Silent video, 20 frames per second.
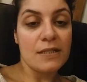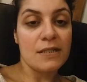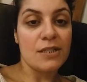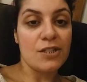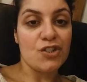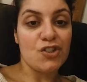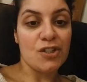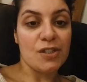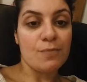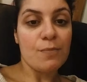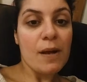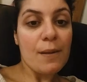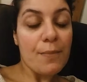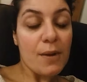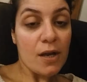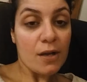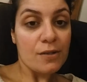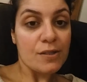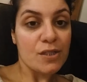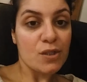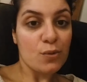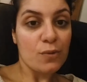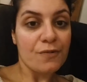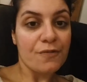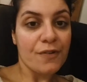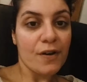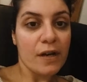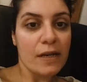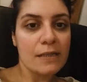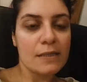this is just my personal
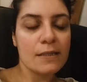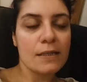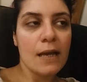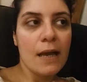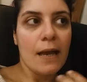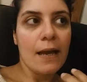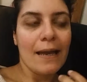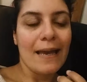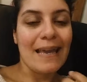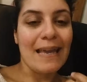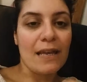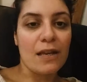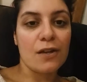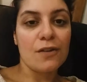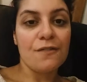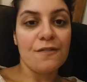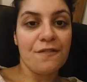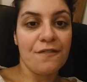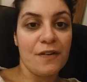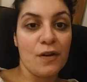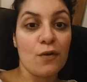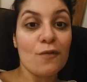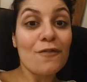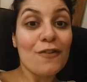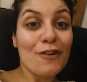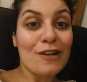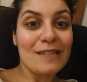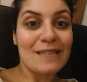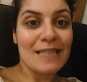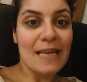advice, it can feel
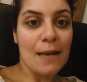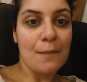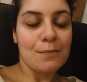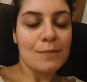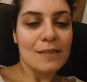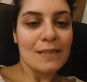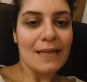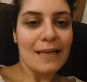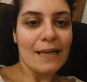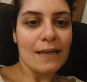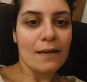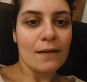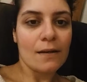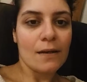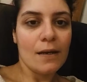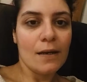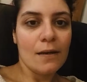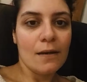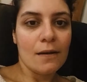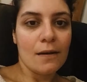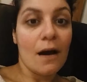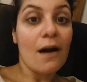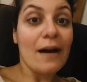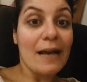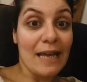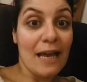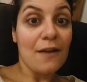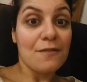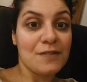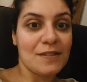very tempting.
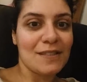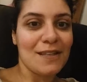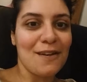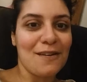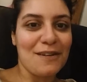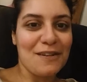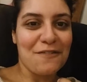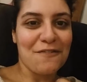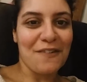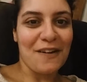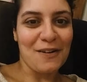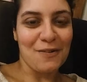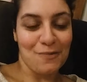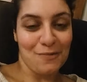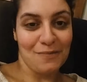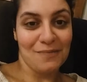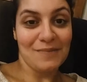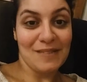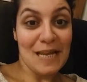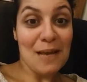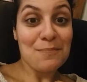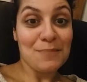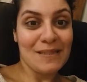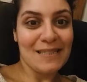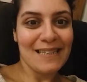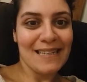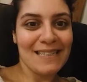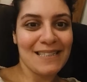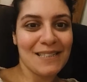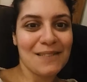I have certainly felt
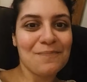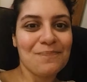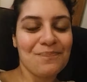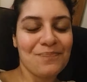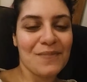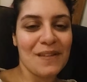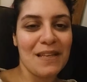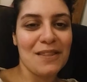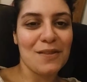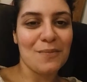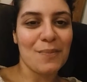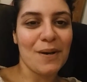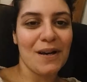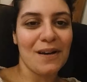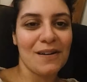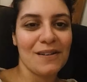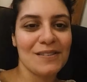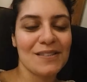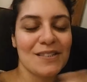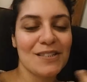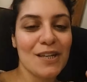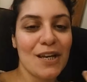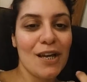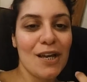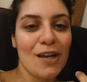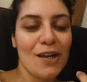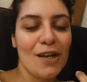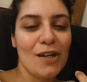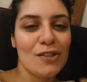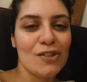tempted in the past
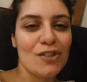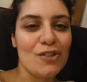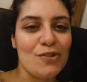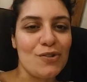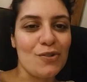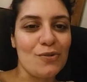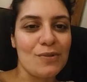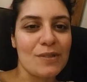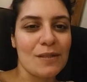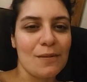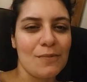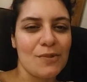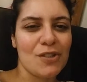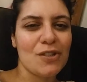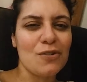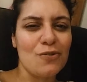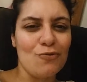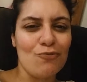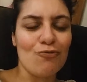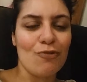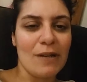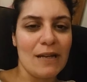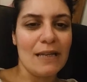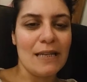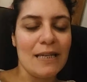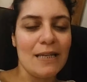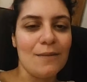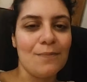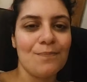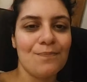to do something, to
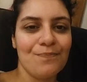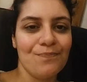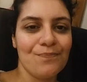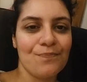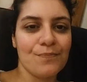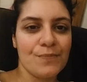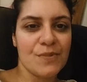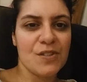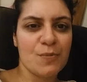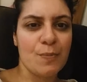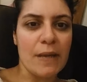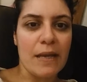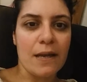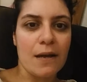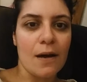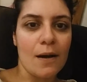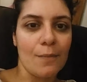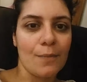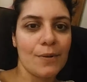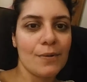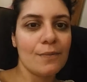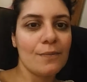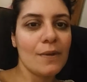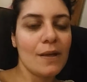really speak up,